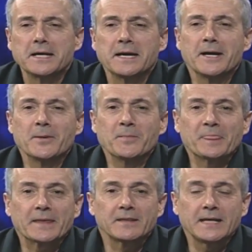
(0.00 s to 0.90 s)
Um,
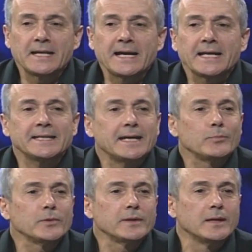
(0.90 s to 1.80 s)
then I end
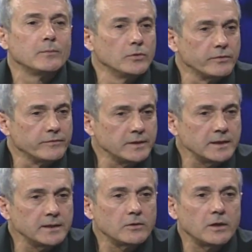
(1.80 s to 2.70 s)
up with a
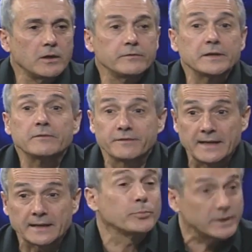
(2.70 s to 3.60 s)
movie of, in
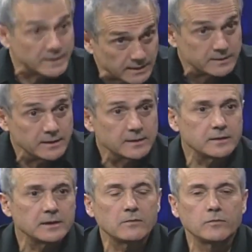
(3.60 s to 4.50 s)
fact,
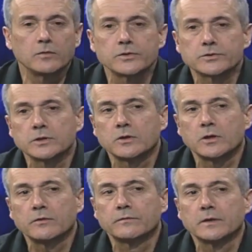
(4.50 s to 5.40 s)
predicting the evolution
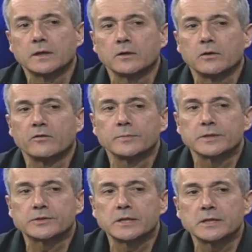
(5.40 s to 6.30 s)
of, uh, of
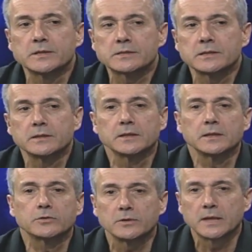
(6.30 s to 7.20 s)
machines in
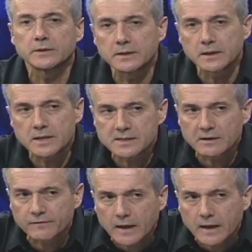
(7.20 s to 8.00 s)
the two hundred years that